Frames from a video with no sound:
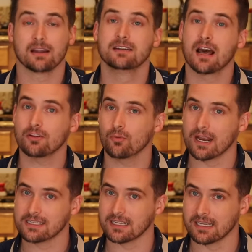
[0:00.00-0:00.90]
Another
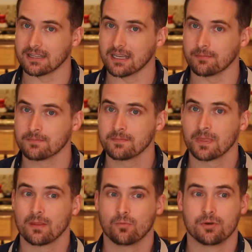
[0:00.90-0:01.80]
way to eat them
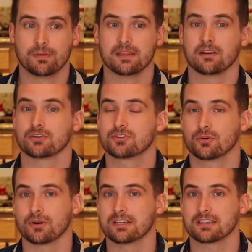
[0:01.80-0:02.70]
would be there are
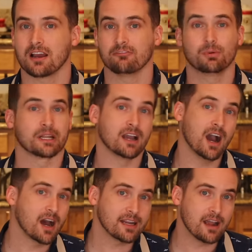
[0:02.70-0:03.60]
stories of putting
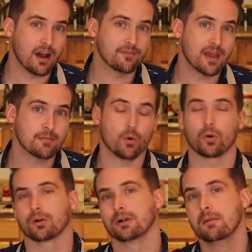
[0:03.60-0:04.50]
honey on them,
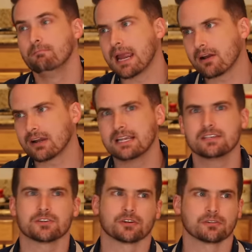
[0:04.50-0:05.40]
or
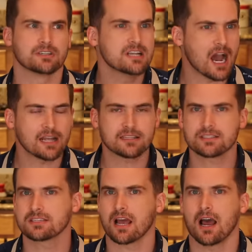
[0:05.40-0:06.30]
berries, or
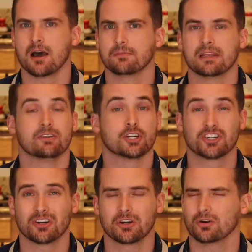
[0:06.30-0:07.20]
nuts, um, even
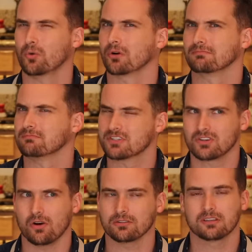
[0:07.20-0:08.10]
sugar or
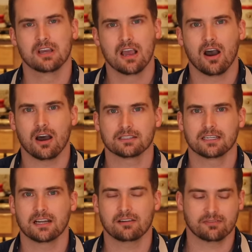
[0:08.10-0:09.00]
salt,
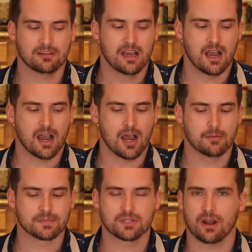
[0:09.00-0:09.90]
oddly enough.
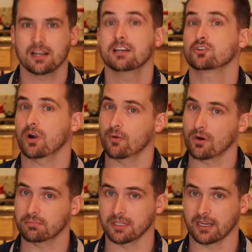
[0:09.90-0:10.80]
Um, so I'm gonna try
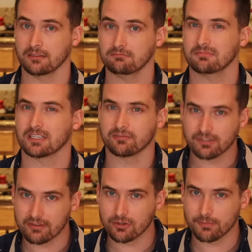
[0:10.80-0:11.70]
one plain, get the
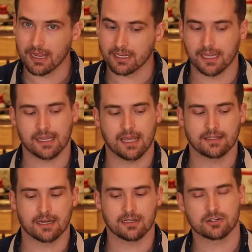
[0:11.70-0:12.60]
flavor of the pancake, and
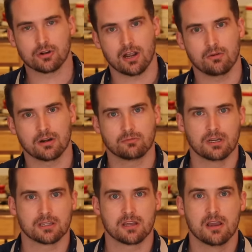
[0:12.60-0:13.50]
then I'm gonna try one
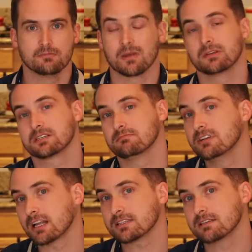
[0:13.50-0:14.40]
with maybe some
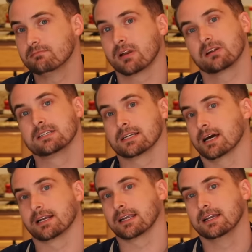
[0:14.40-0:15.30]
nuts and berries and
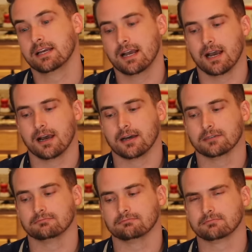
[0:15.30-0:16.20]
honey.
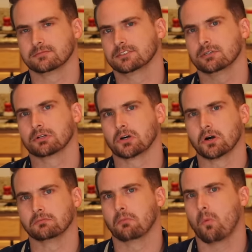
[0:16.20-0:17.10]
Um, do it
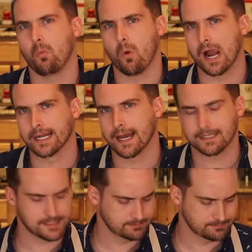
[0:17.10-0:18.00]
all, why
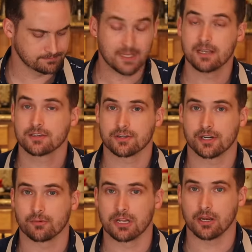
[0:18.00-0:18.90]
not? So
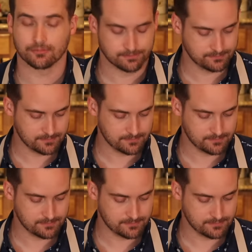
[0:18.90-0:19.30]
here we go.